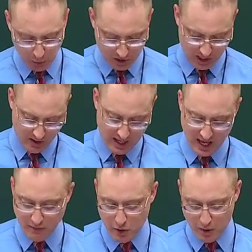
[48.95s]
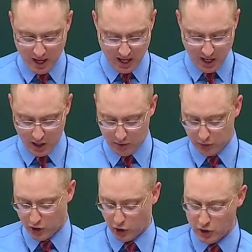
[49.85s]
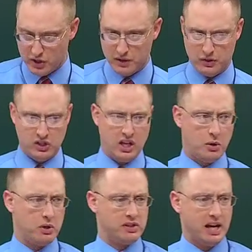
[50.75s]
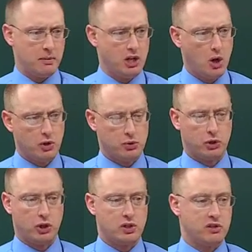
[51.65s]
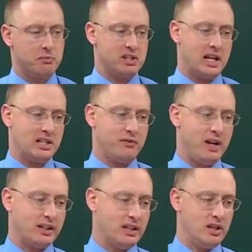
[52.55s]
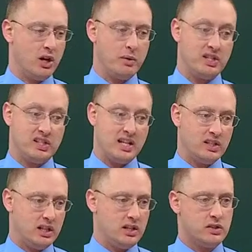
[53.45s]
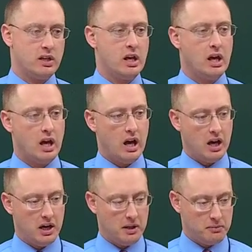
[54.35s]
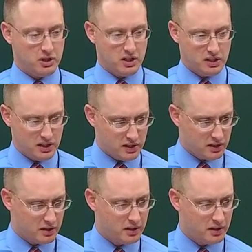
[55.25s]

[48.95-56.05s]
14, they gave you a uh, recursive sequence. How do we know it's recursive besides the fact that, you know, it says it is? Um, Genesis?